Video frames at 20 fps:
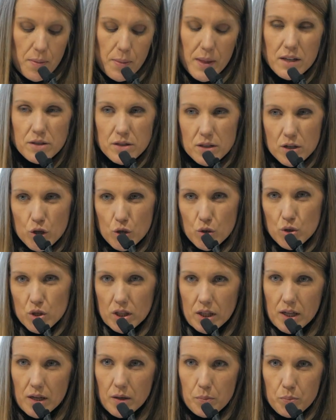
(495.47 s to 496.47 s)
things that are
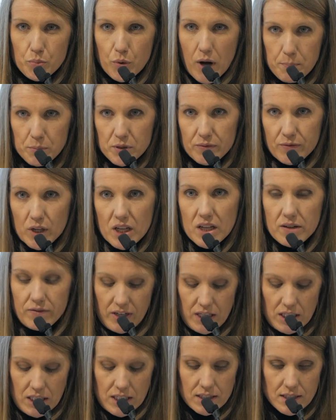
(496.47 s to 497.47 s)
usually prepped for
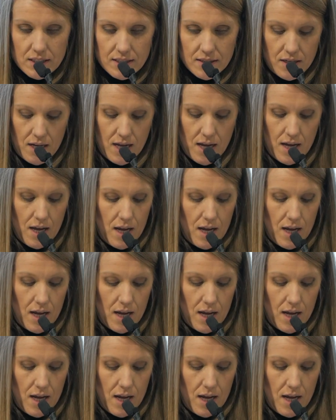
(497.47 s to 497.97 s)
convenience.